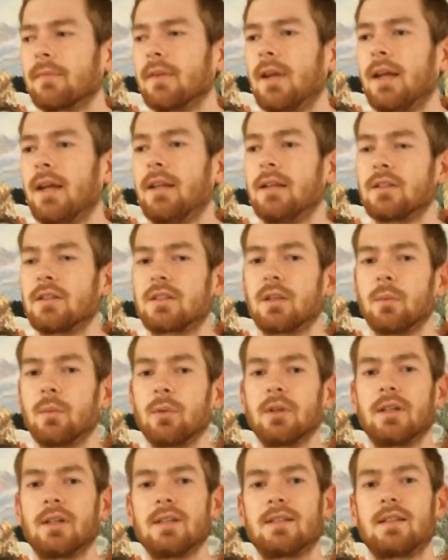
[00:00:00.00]
And then
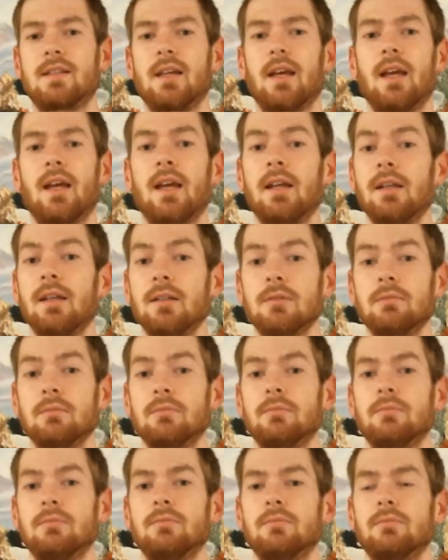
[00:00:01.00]
someone could say,
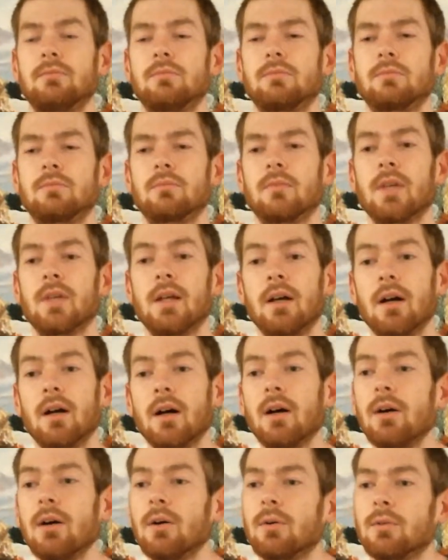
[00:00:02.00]

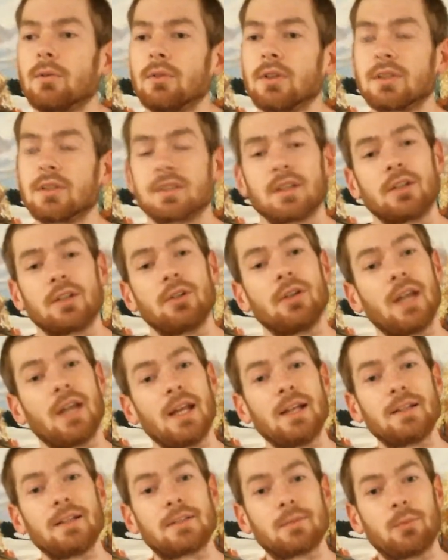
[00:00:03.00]
"Oh, looks like you're
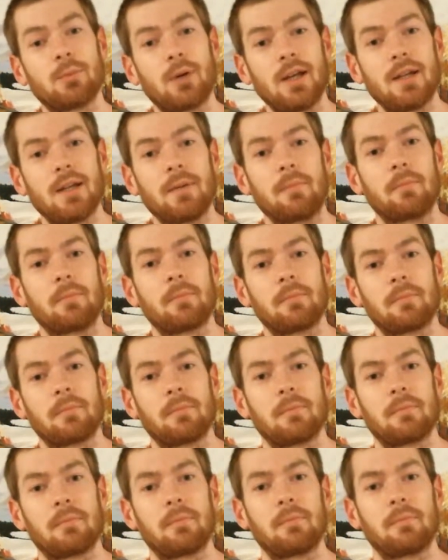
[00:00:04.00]
gaining some weight.
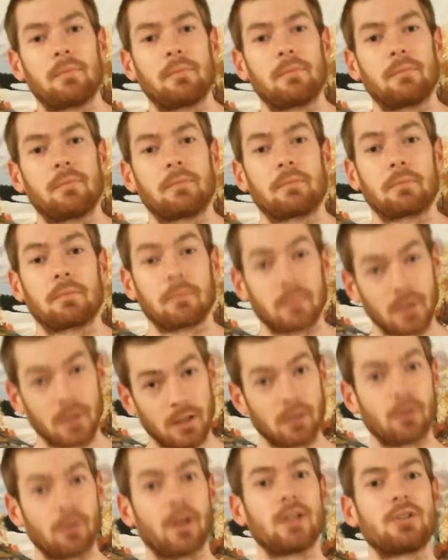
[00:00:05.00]

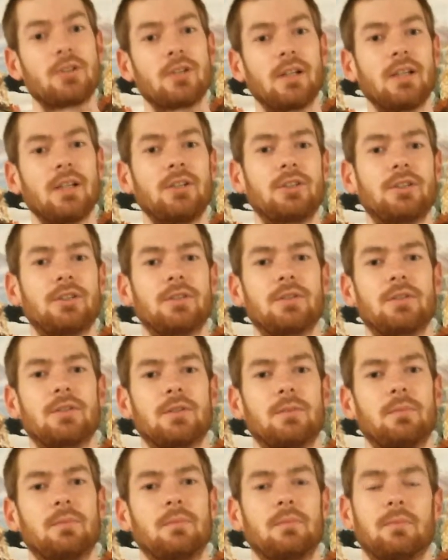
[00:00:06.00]
Congratulations,
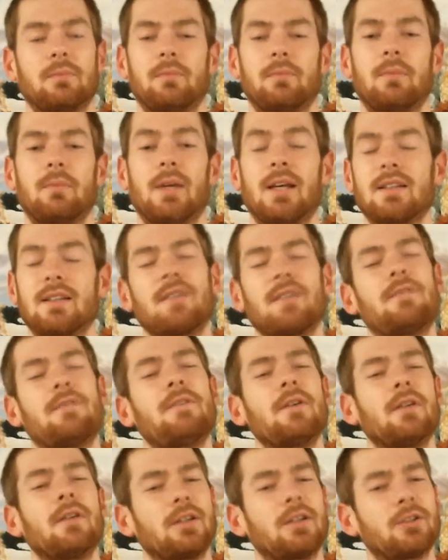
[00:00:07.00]
because I
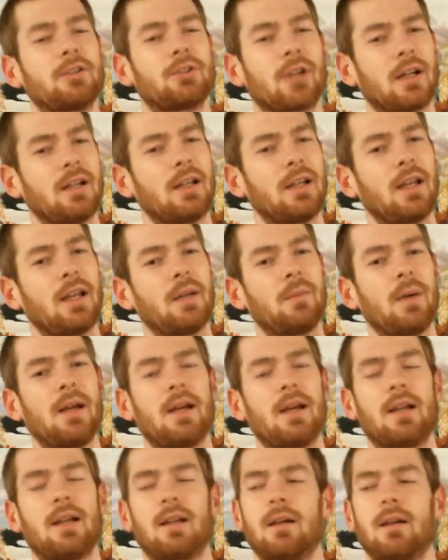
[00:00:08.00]
feel like you're trying to gain
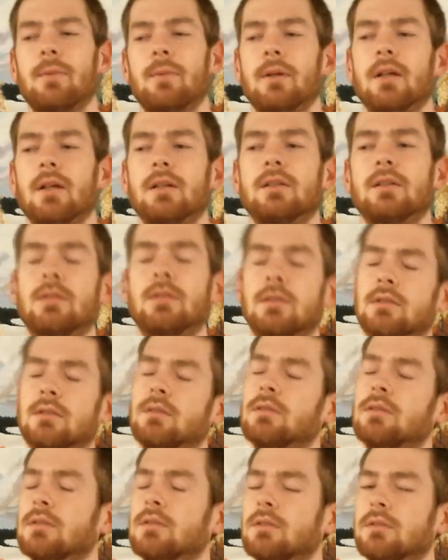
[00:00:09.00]
weight." And I could be like,
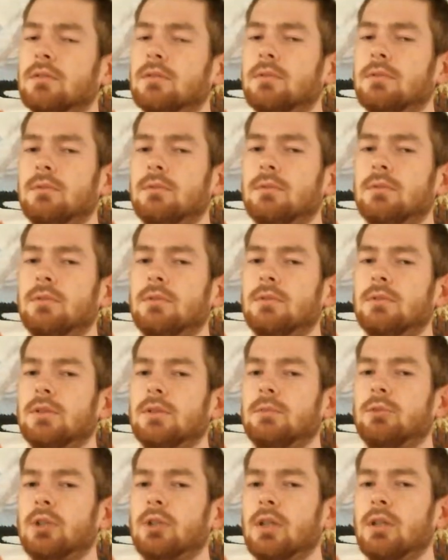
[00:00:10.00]

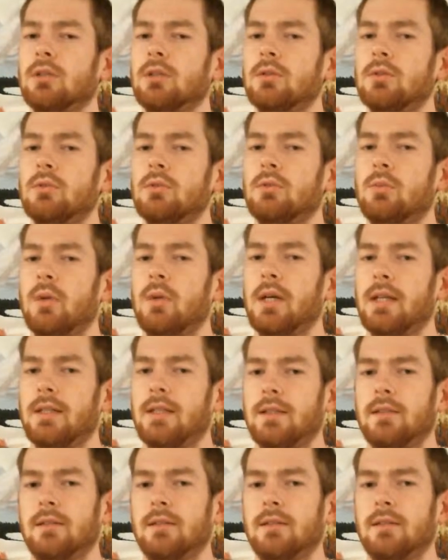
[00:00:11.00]
"I'm trying to lose weight."